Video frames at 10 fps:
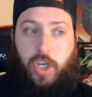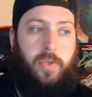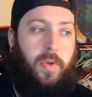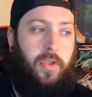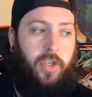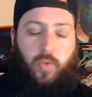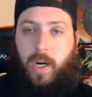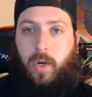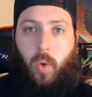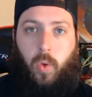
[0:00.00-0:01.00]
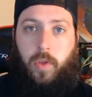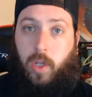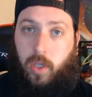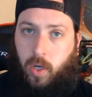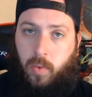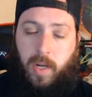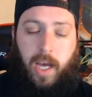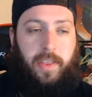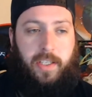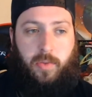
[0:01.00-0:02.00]
with the Dreadhold alone. I
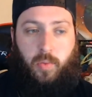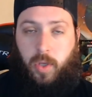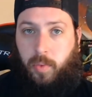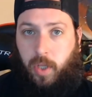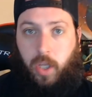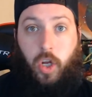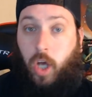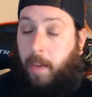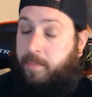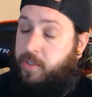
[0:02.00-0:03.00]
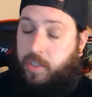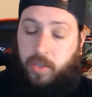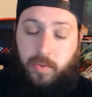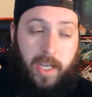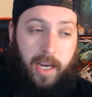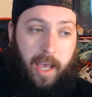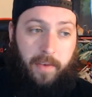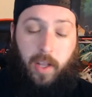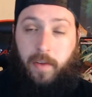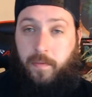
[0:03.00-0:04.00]
think it's a really, really good option to use and have a
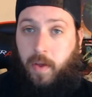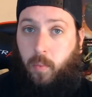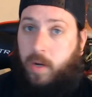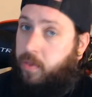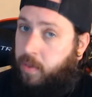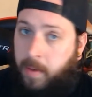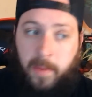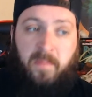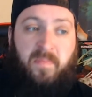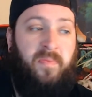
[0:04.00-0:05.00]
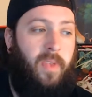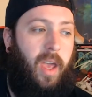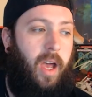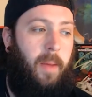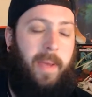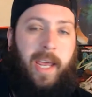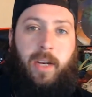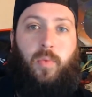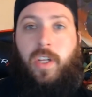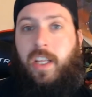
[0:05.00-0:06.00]
lot of fun with. And it
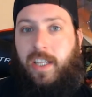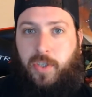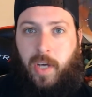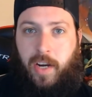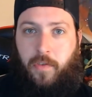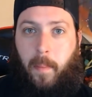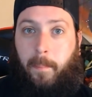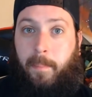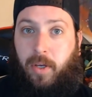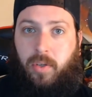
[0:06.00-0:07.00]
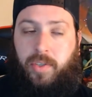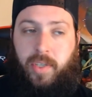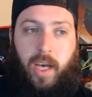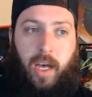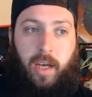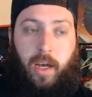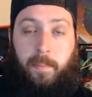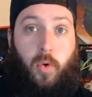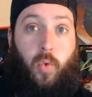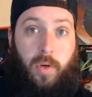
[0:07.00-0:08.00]
really lets you kind of build
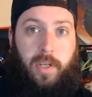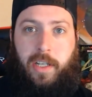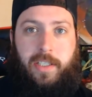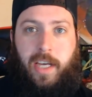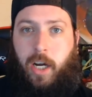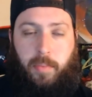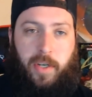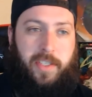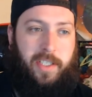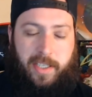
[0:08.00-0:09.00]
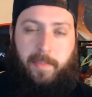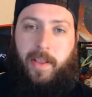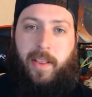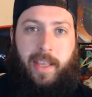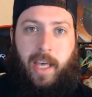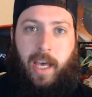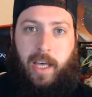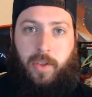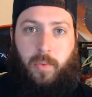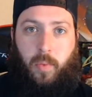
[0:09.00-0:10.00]
an entire prison, something like
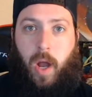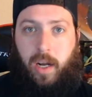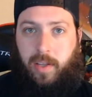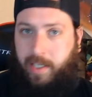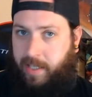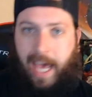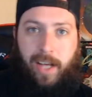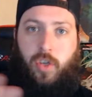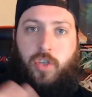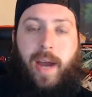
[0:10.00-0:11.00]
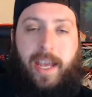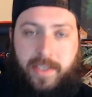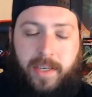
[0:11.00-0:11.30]
the Rock, like the Alcatraz.